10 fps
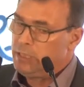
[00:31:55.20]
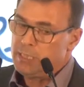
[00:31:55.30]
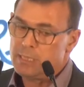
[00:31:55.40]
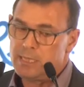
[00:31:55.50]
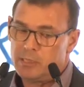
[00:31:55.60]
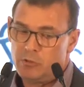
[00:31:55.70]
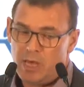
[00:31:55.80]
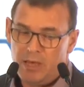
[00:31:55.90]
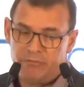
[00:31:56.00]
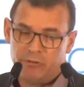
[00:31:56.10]
is that you
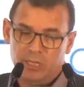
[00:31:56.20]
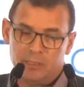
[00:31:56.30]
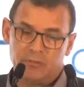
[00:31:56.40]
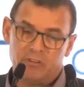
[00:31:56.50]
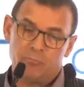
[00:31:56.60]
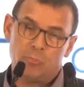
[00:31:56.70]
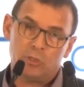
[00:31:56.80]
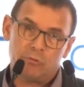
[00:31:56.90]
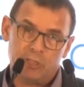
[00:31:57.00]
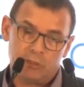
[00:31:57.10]
have a relatively
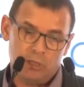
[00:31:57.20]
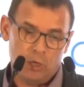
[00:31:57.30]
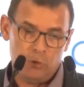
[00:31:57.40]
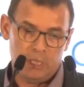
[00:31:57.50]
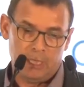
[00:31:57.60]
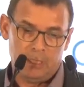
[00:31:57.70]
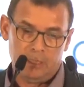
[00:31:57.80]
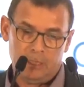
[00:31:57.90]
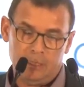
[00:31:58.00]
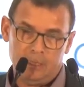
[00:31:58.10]
moderate
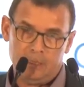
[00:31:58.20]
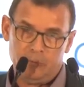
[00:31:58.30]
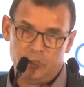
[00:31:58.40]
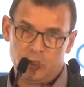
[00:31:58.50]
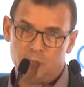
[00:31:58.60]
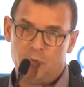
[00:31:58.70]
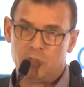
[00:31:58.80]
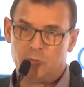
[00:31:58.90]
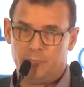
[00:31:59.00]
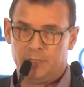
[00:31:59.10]
loading, uh, which is
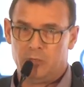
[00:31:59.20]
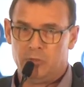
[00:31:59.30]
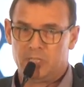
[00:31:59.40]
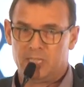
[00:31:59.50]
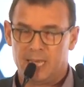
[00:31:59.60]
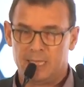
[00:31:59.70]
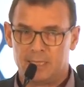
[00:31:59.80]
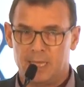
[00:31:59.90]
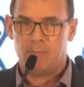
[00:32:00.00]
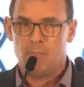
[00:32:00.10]
possible because it has
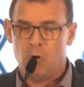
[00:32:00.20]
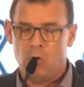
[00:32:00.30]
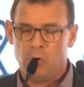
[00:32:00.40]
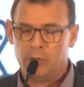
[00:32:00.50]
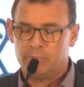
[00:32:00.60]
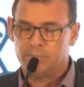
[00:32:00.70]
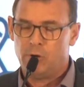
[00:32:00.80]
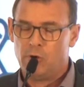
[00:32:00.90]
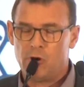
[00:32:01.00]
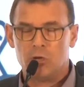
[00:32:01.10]
more
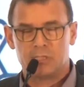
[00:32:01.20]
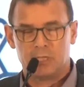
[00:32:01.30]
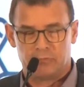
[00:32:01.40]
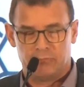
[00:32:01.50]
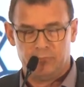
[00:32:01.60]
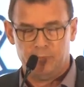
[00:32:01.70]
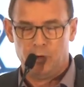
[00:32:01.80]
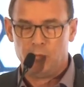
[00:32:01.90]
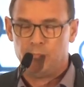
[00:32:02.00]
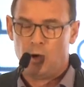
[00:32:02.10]
porosive,
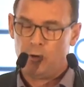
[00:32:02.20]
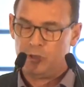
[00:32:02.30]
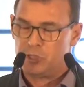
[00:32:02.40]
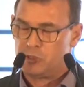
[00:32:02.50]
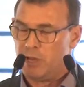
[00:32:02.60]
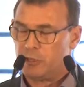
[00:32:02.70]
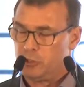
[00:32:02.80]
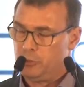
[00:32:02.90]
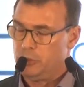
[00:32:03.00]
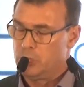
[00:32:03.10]
porous
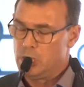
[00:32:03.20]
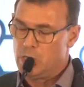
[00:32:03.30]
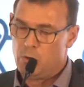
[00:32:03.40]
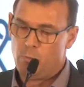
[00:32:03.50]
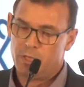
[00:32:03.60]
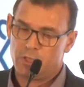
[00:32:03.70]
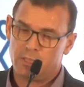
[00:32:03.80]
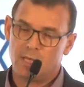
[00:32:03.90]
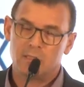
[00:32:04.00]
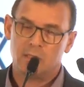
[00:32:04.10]
structure, which
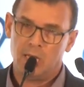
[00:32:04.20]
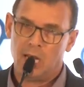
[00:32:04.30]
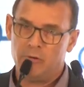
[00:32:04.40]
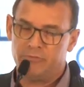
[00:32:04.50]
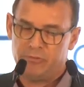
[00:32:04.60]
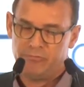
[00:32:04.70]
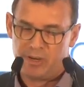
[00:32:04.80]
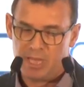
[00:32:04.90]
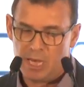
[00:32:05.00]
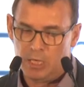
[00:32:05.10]
doesn't allow for
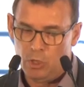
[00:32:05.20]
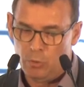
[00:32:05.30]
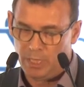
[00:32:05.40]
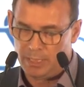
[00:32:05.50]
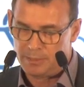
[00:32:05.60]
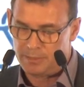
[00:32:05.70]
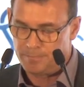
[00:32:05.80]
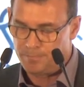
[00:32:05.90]
very high loadings.